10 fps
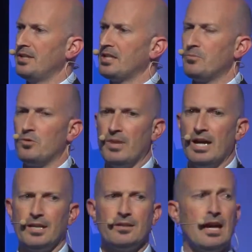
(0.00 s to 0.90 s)
export
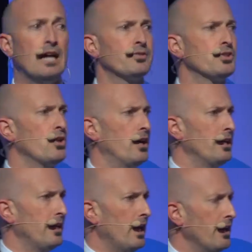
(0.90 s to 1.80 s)
market after
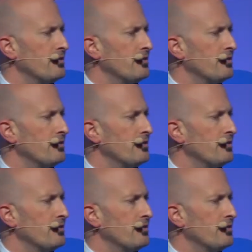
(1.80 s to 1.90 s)
China now.